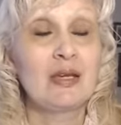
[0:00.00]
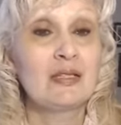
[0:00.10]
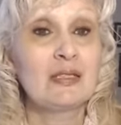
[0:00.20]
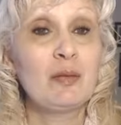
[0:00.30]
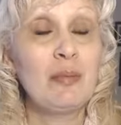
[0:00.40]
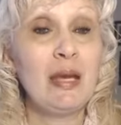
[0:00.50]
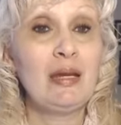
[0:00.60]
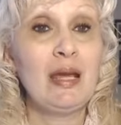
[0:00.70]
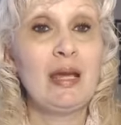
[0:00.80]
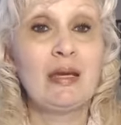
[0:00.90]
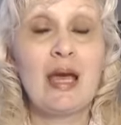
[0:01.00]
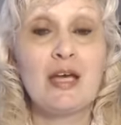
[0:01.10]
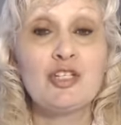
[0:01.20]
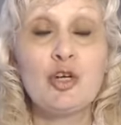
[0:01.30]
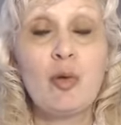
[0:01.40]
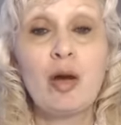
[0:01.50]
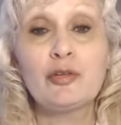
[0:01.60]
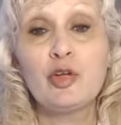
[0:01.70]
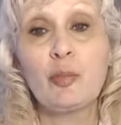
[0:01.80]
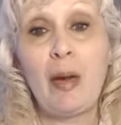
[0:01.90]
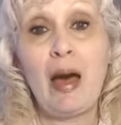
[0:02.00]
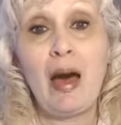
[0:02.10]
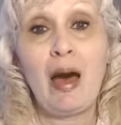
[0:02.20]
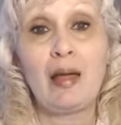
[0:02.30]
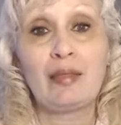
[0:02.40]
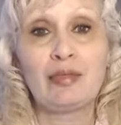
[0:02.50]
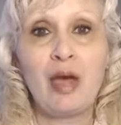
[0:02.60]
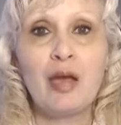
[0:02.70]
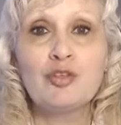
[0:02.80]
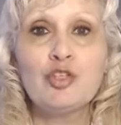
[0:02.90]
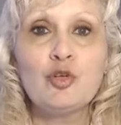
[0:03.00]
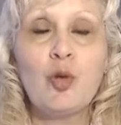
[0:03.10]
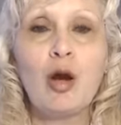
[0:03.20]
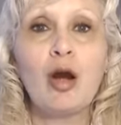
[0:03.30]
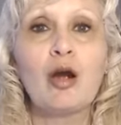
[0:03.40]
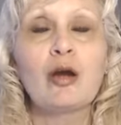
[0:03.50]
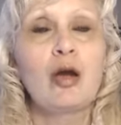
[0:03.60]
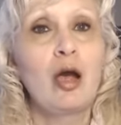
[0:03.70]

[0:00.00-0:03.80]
So, meaning as you're on your path and you are